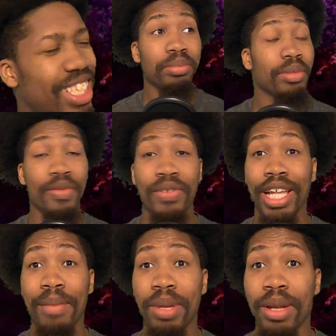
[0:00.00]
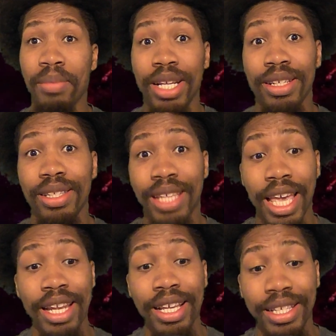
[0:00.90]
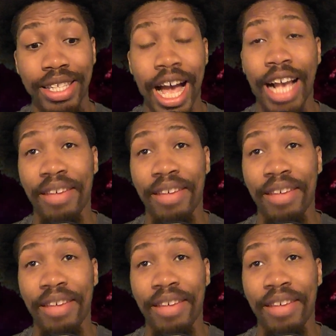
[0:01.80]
feel like I've been a minute saying this. I